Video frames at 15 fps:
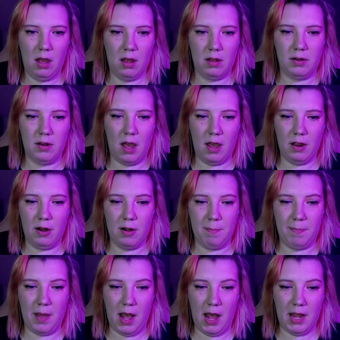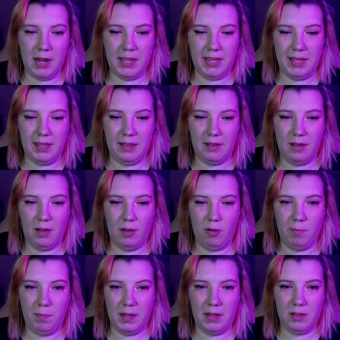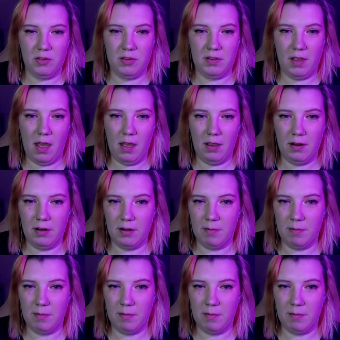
not her body. Oh, bitch, not her